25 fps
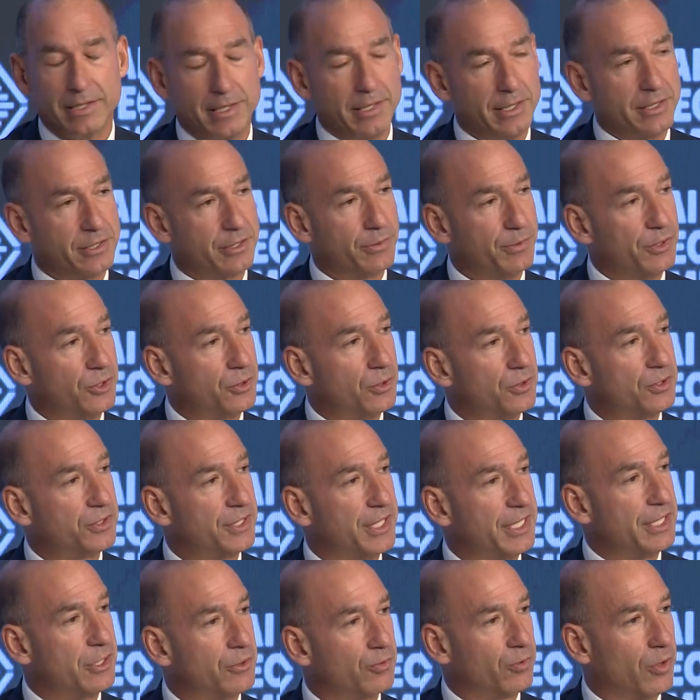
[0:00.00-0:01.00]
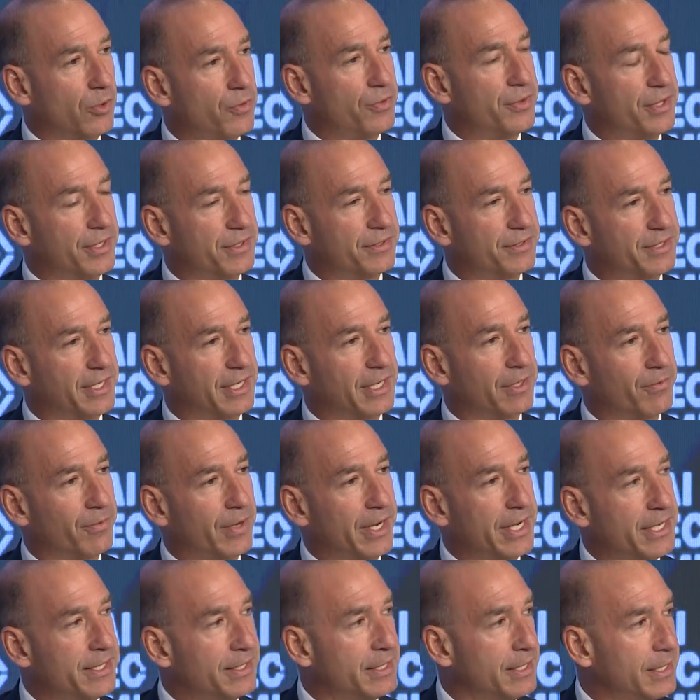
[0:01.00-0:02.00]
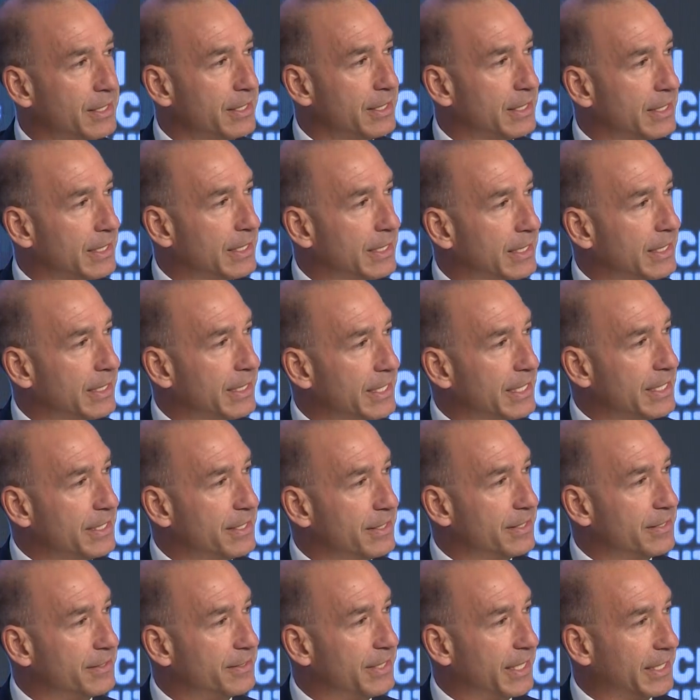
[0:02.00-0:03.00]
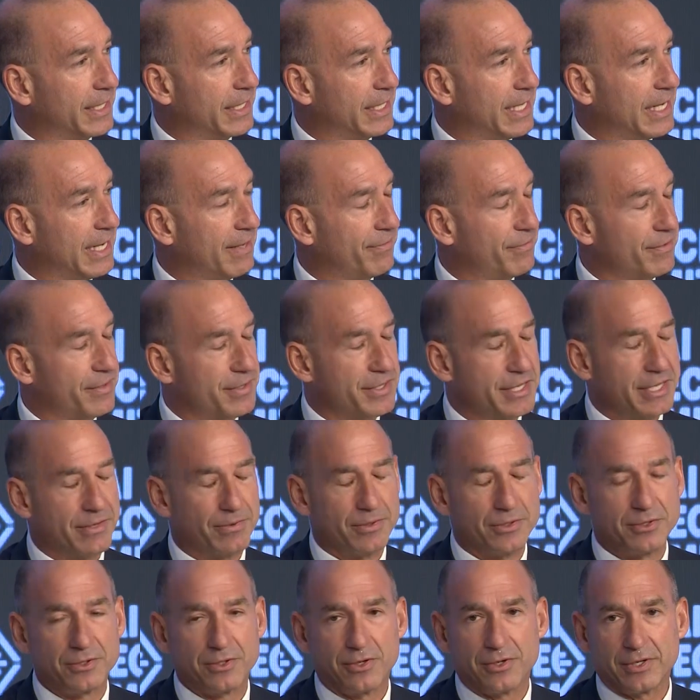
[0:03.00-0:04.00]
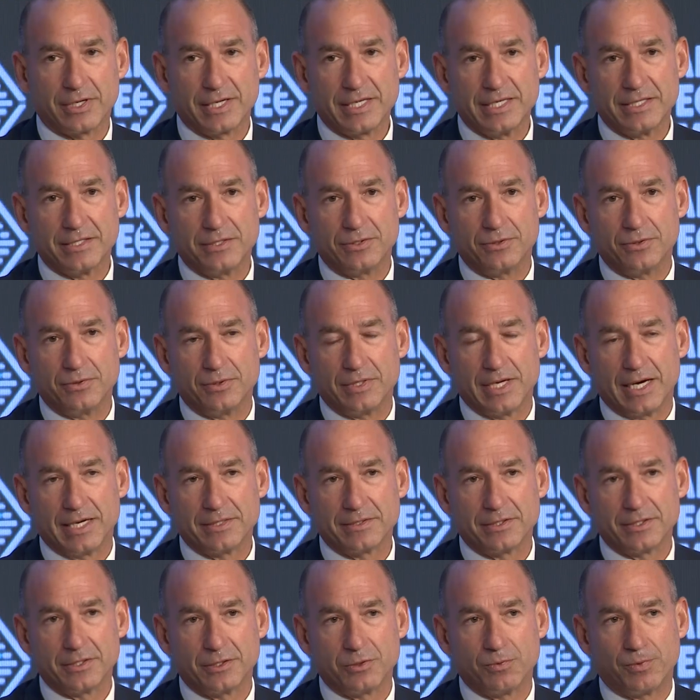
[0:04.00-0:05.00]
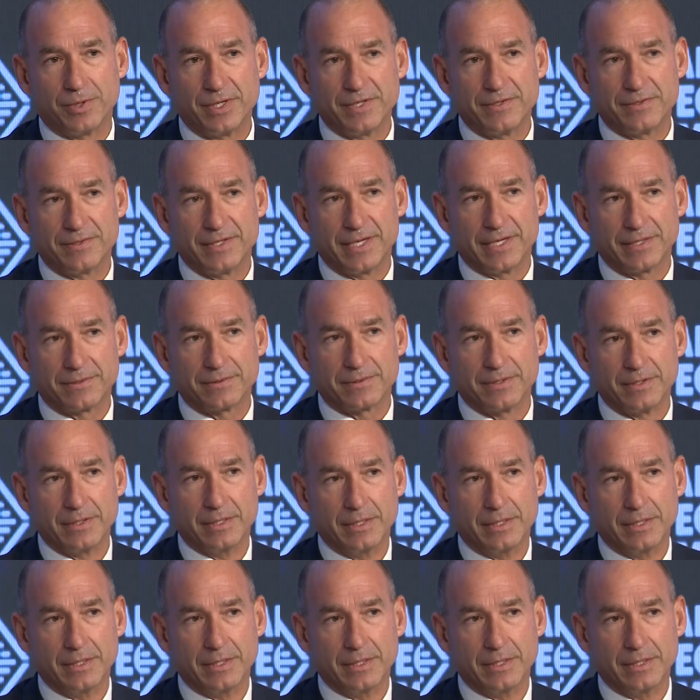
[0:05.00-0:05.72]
So we should see growth accelerate into the second half of the year and certainly into 2026.